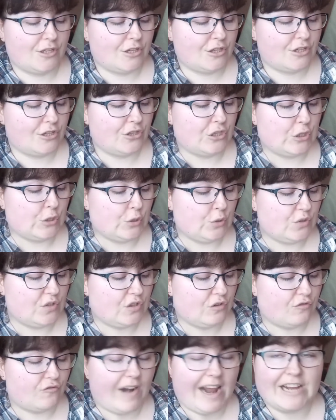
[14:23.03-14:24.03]
use
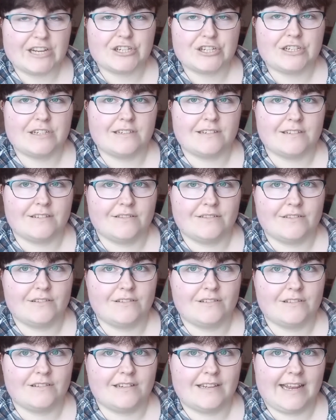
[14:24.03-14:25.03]
the rationing
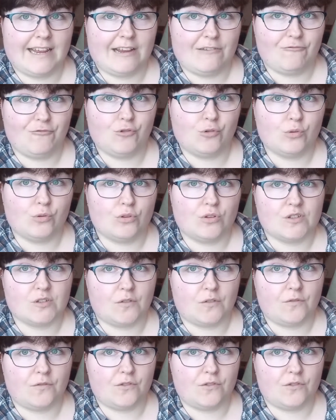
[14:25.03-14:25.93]
rules of